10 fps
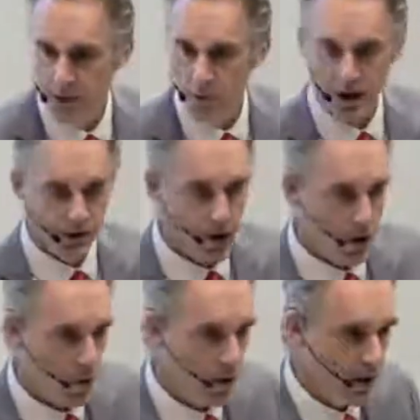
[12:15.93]
Well,
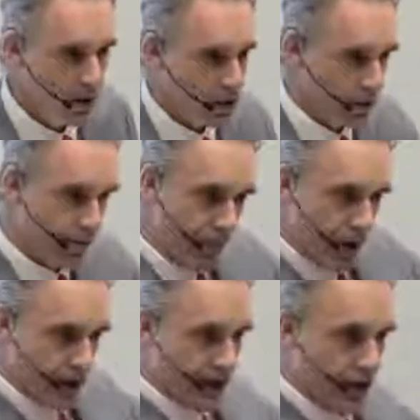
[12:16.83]
no. So we've
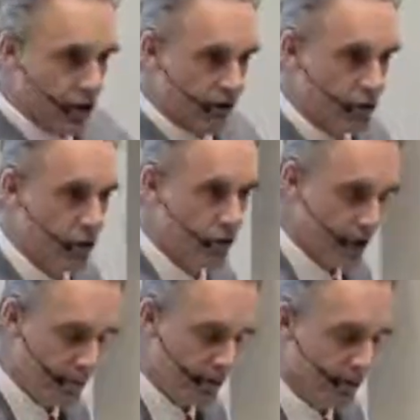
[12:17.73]
parsed that off to
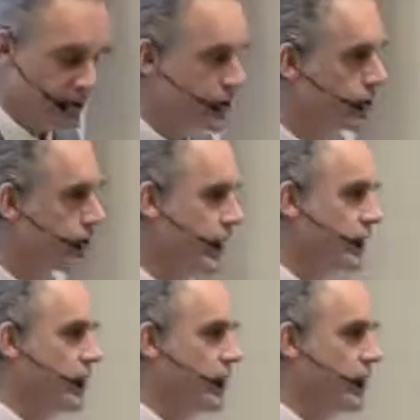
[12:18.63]
agreeableness. So then the